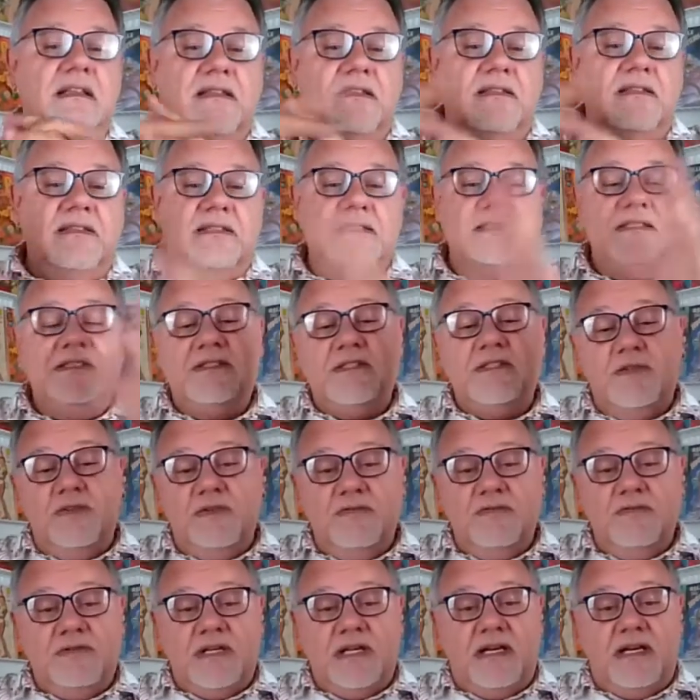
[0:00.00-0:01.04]
This is a
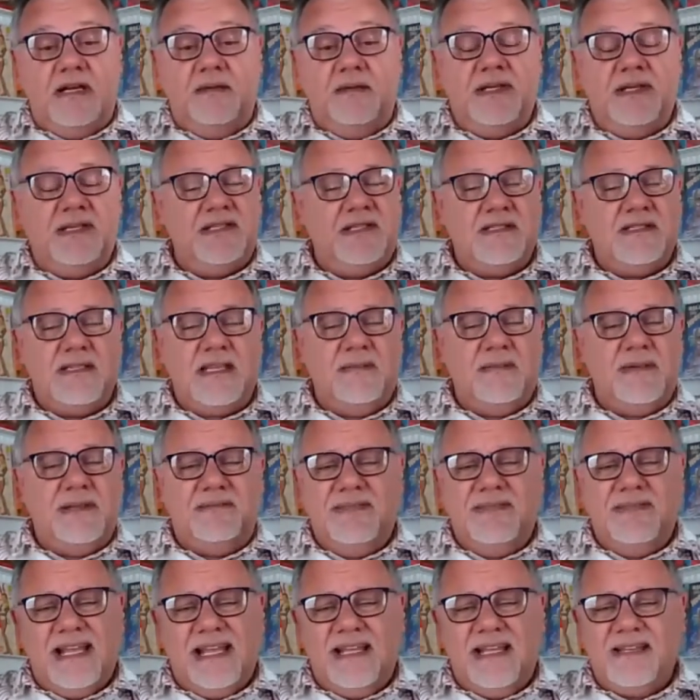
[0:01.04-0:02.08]
new comic, just came
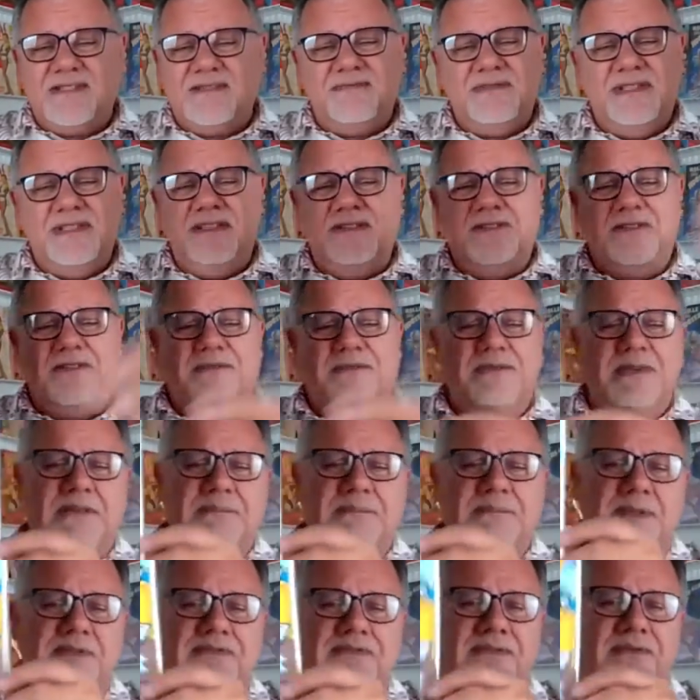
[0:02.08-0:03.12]
out last week or the
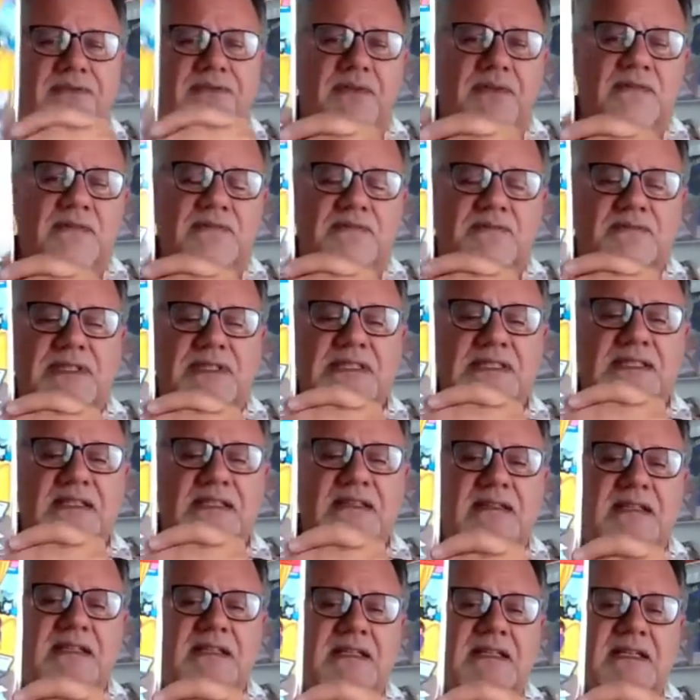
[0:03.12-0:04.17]
week before,
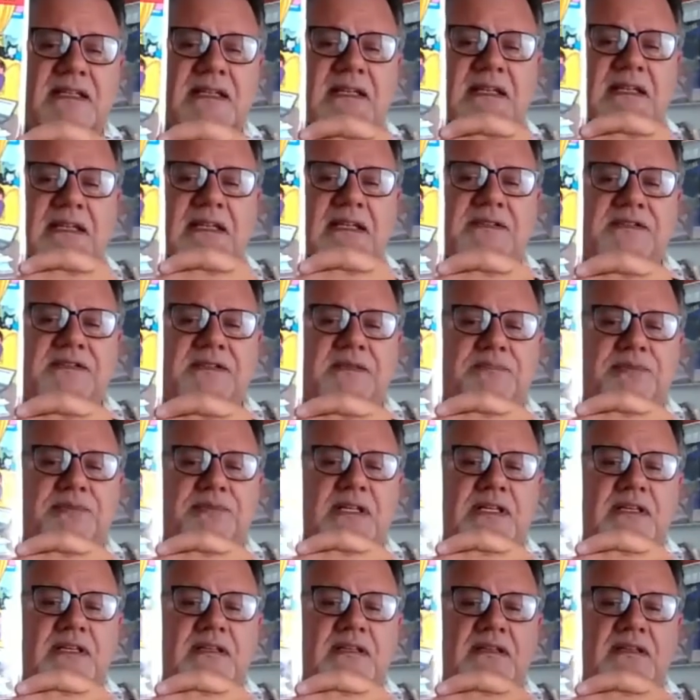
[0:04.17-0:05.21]
recently.
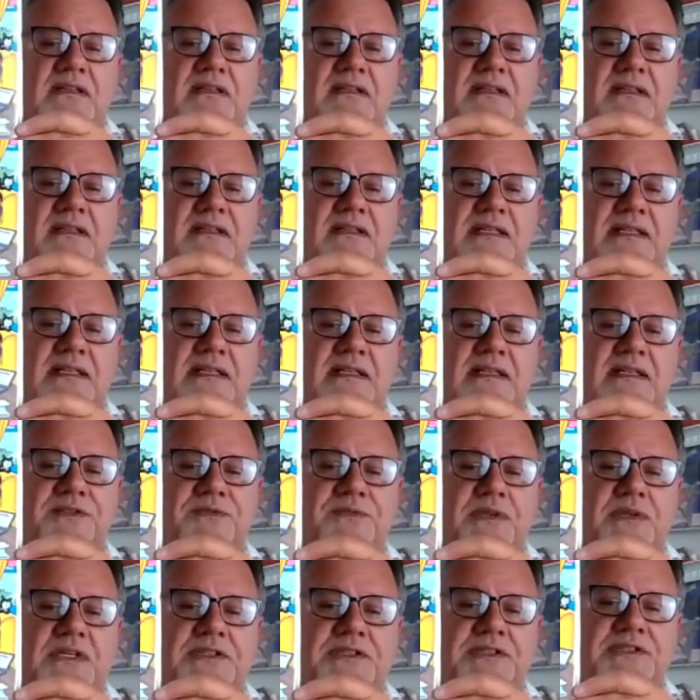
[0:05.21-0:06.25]
Sabrina, the Teenage
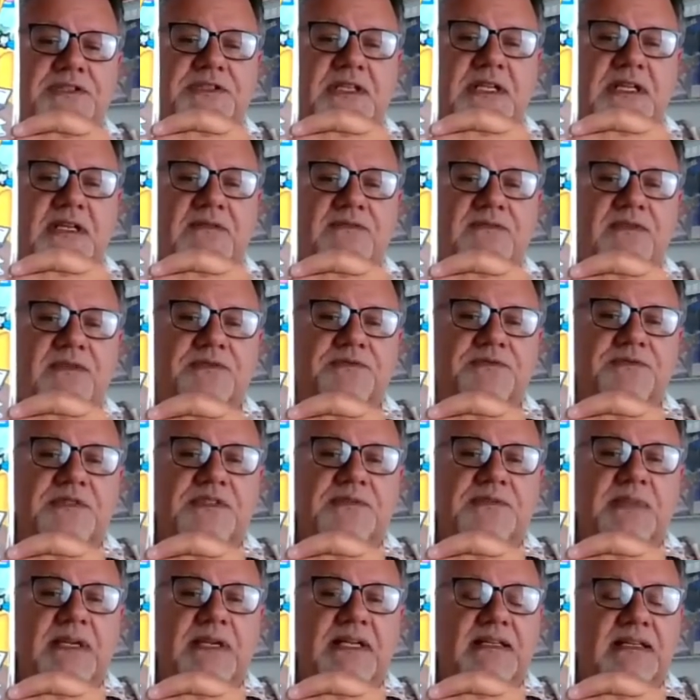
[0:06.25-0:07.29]
Witch Anniversary
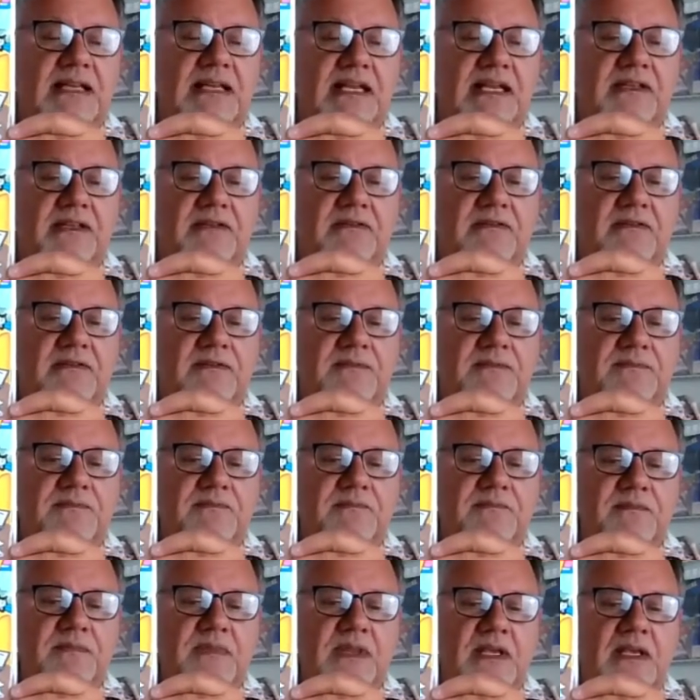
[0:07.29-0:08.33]
Spectacular.
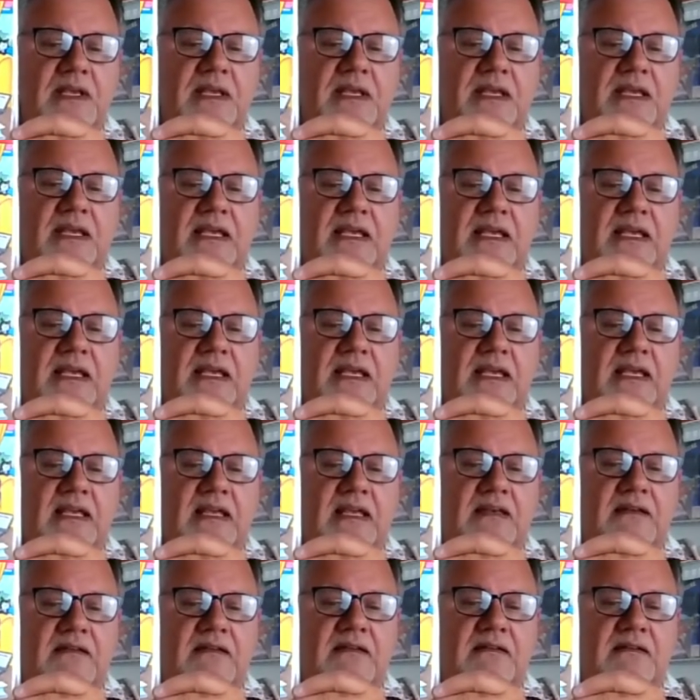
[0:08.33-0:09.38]

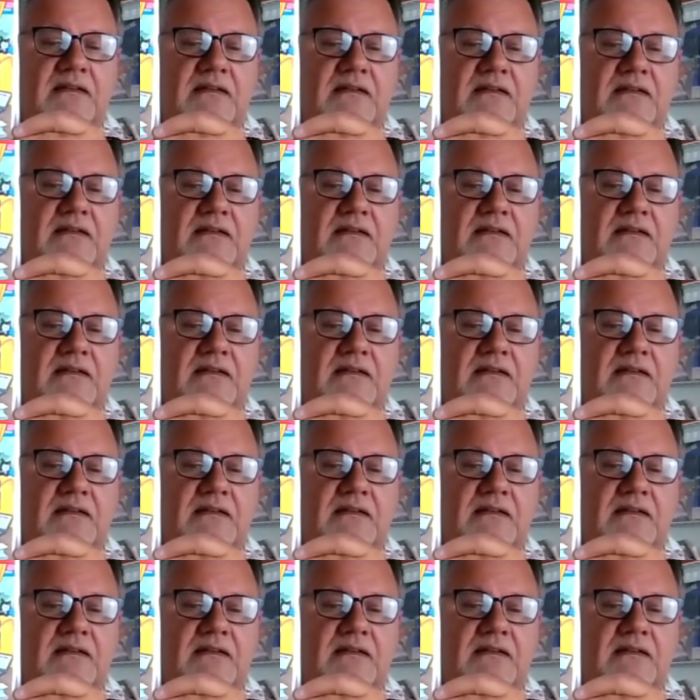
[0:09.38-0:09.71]
And